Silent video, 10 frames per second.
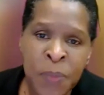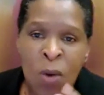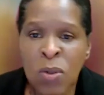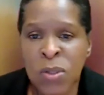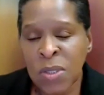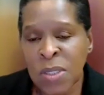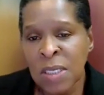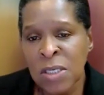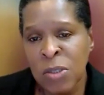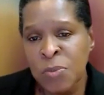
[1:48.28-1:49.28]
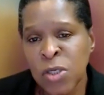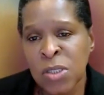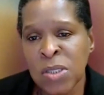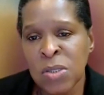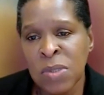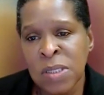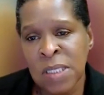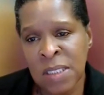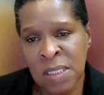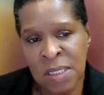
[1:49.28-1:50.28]
Also, the Egyptians you
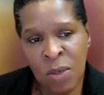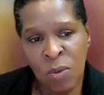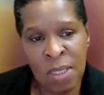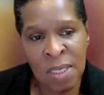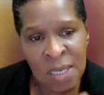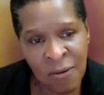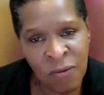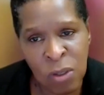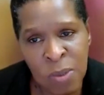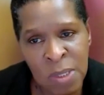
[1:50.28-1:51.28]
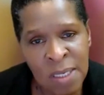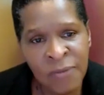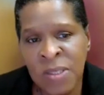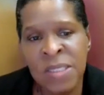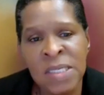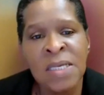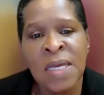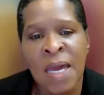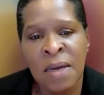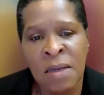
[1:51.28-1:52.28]
see today will ne- you will never see
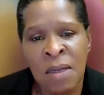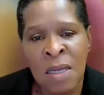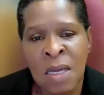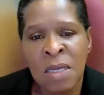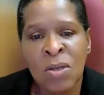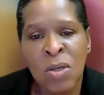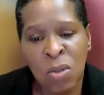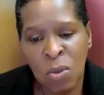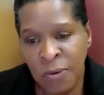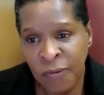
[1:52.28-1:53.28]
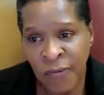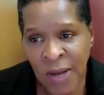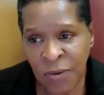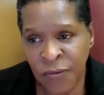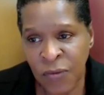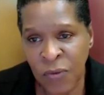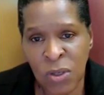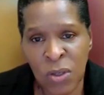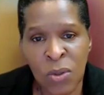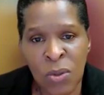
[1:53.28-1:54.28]
again. The Lord will fight for
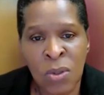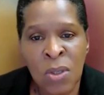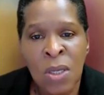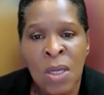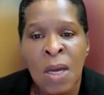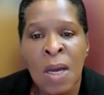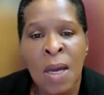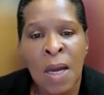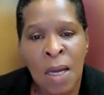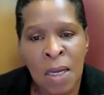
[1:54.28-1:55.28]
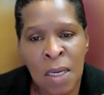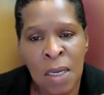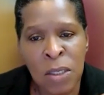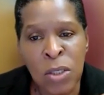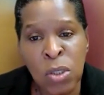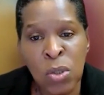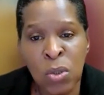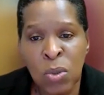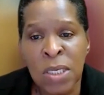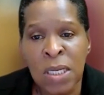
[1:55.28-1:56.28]
you,
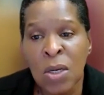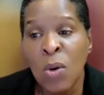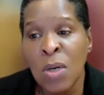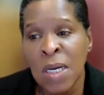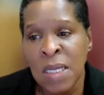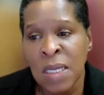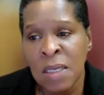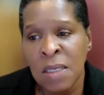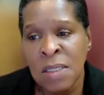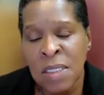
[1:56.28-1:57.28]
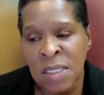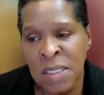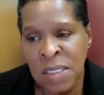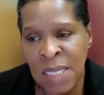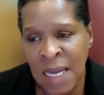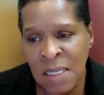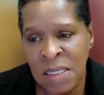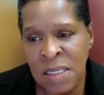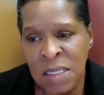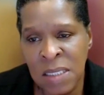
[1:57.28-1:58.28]
you need only to stand
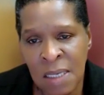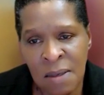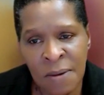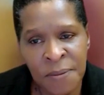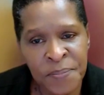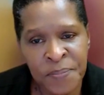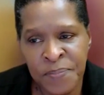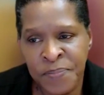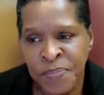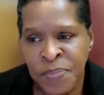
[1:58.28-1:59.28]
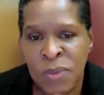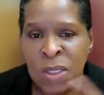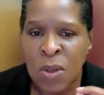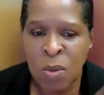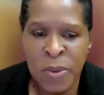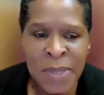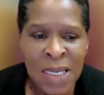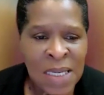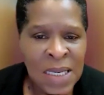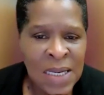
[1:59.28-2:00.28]
still. Well, we'll be
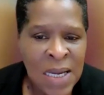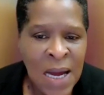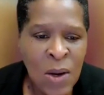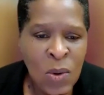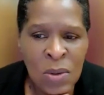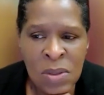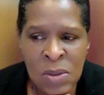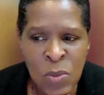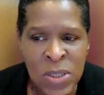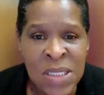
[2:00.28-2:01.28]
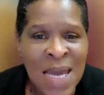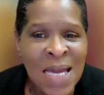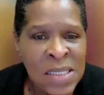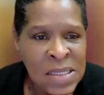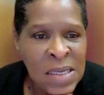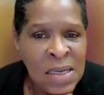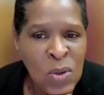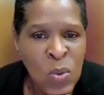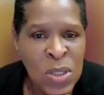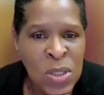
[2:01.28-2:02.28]
looking at how we stand still
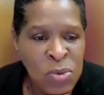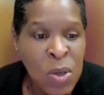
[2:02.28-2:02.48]
or what's